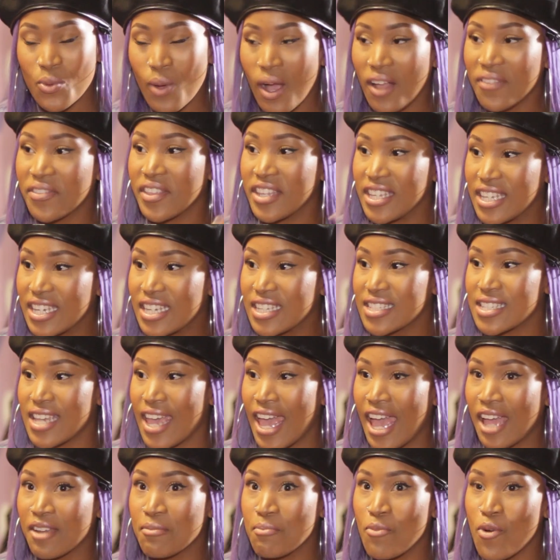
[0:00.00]
throughout the years,
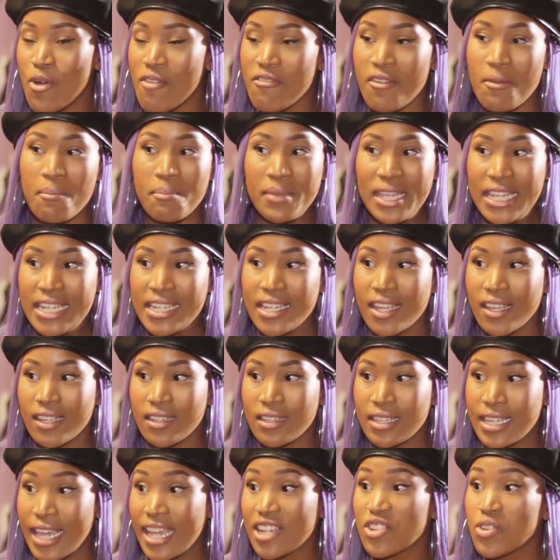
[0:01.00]
it had more of a
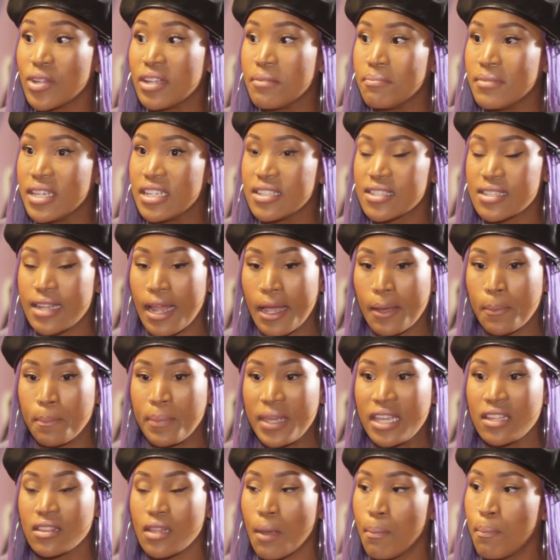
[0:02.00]
meaning. It actually means
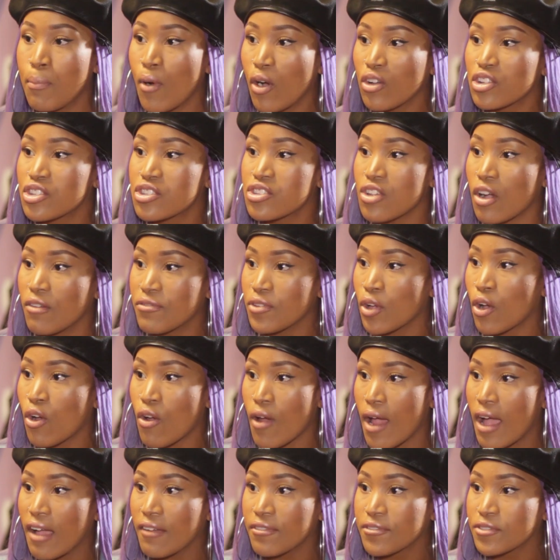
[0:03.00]
like being the boss of your
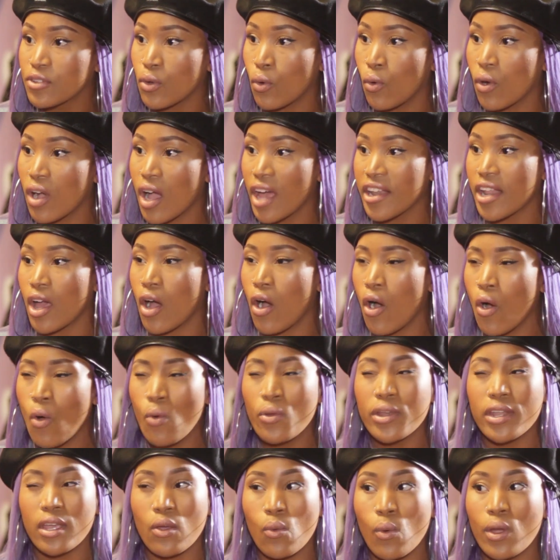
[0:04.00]
craft or kind of
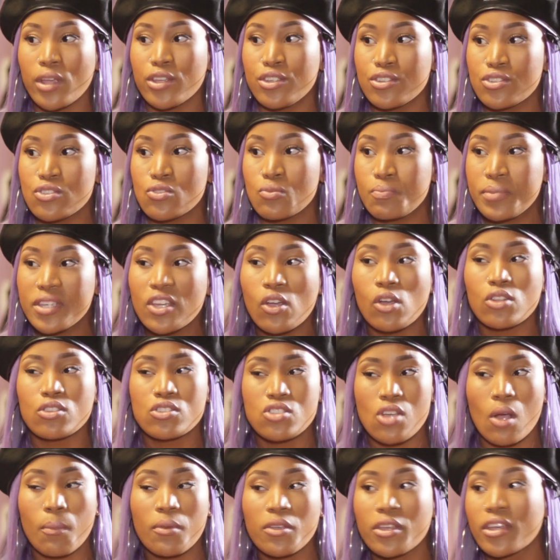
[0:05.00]
owning what you do, being
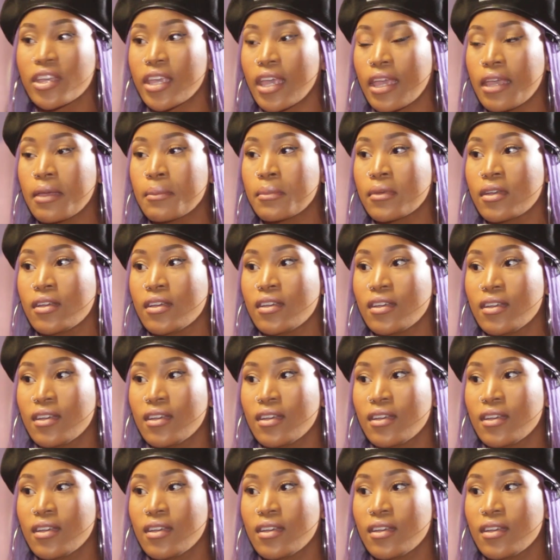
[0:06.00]
on top of your game.